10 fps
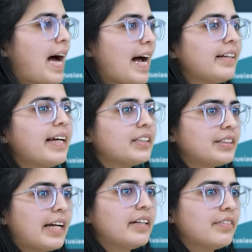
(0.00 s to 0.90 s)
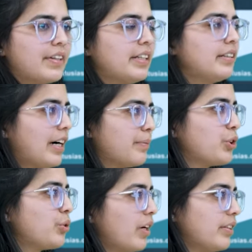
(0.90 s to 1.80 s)
that extent when it
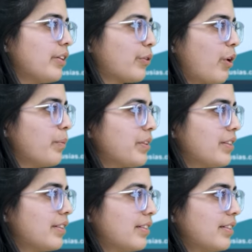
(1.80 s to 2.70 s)
comes to other crops.